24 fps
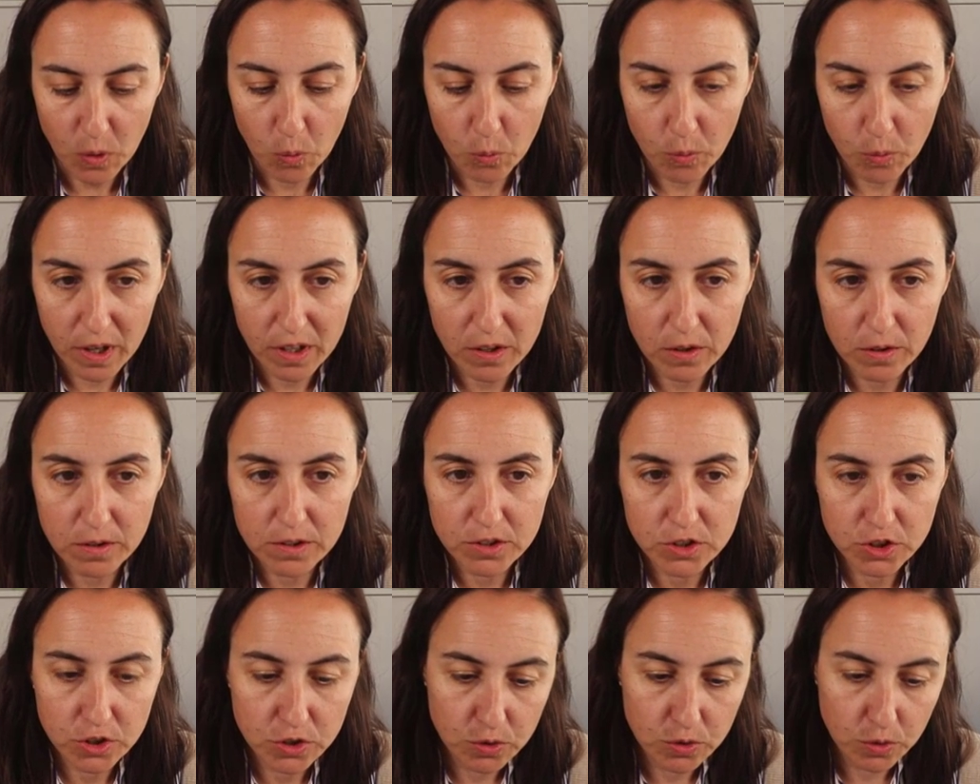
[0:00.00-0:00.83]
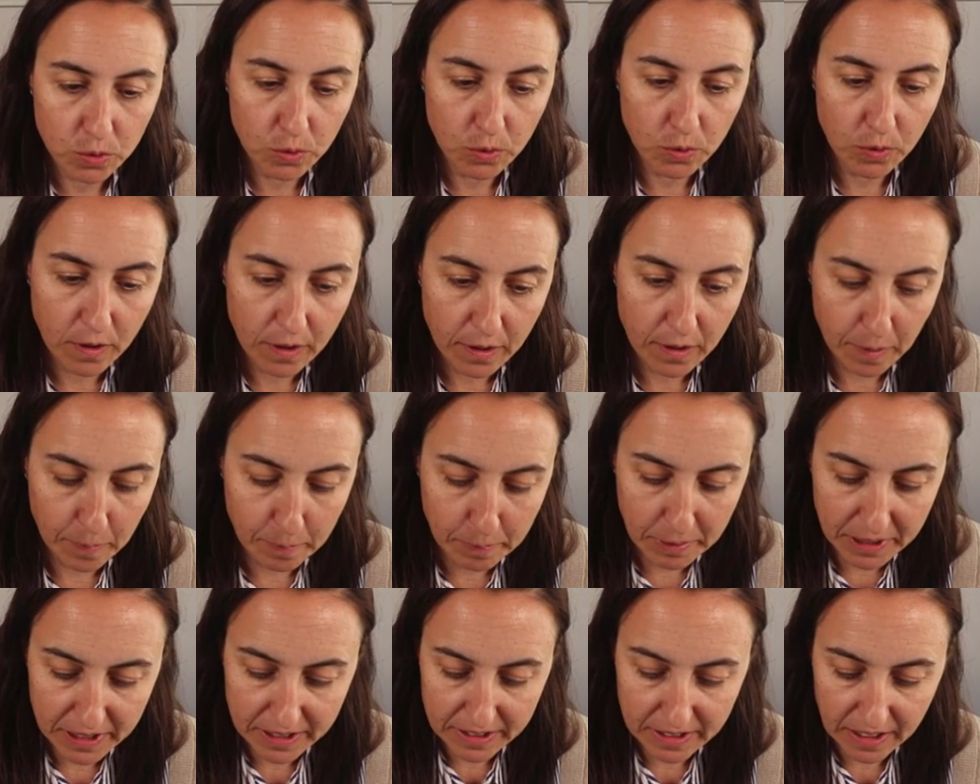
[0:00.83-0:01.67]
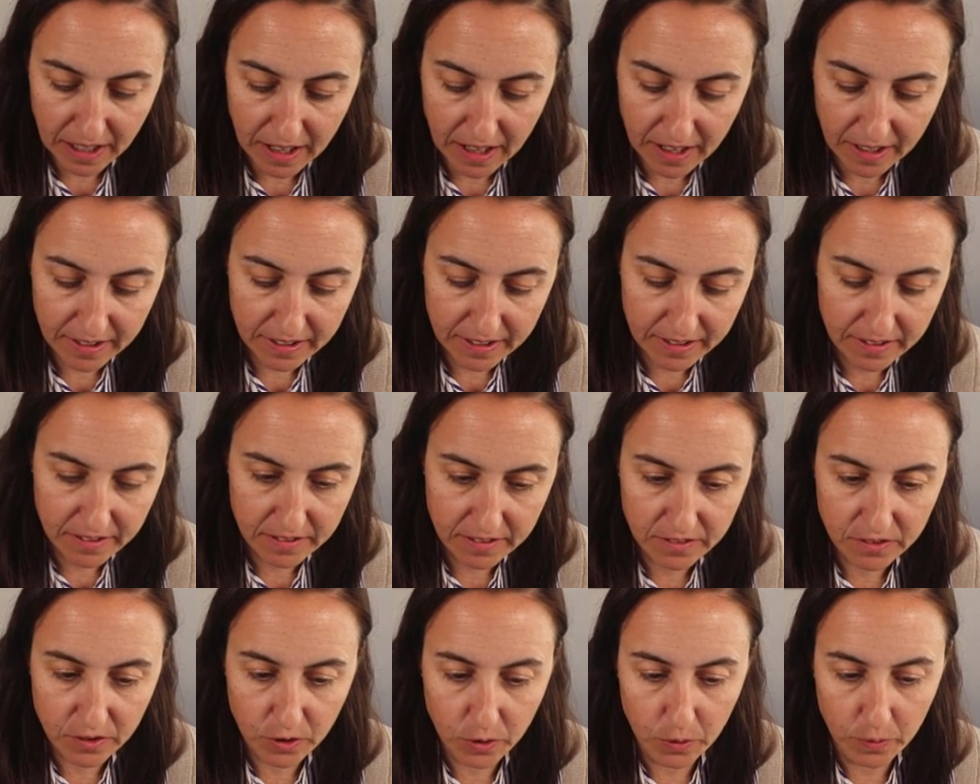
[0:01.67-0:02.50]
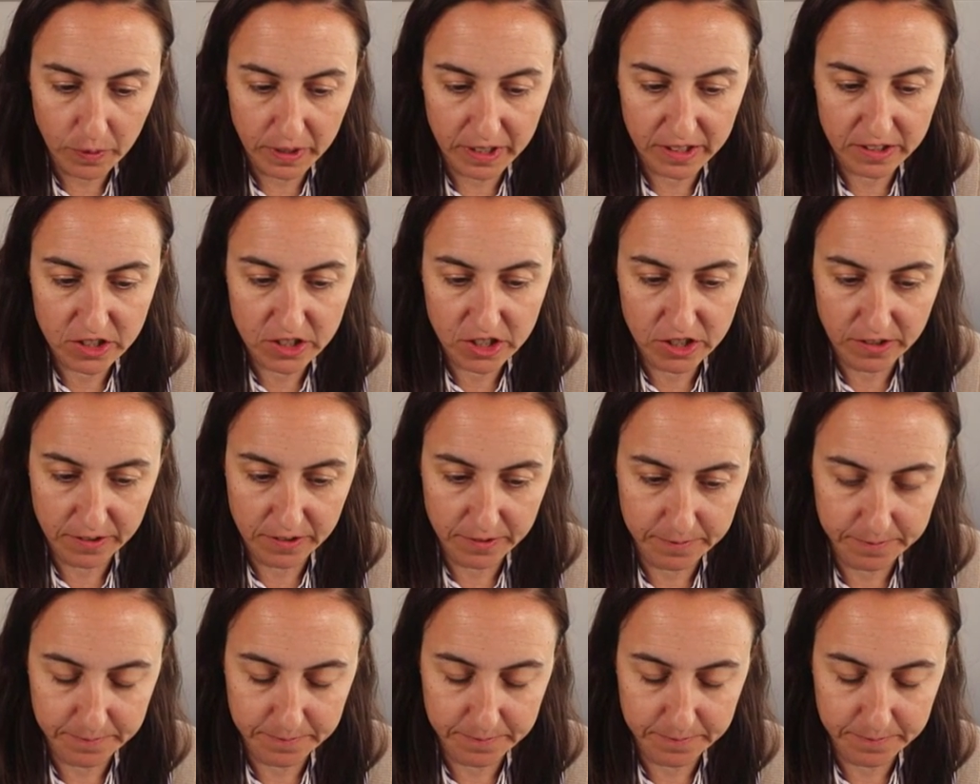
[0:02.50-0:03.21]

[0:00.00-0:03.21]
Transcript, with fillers: we're going to do apply to each.